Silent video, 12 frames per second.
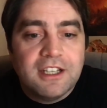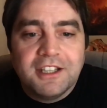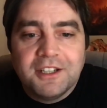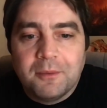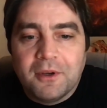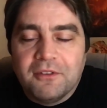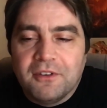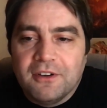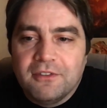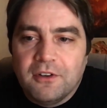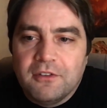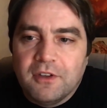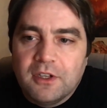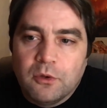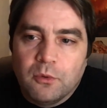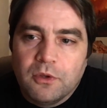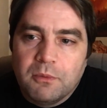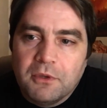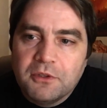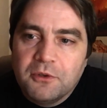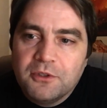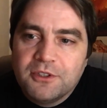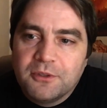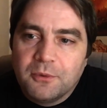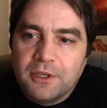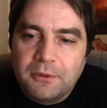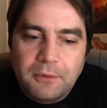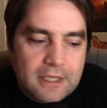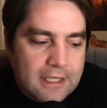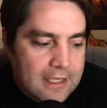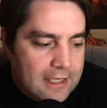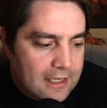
I did a bit of a fun video with my daughter where we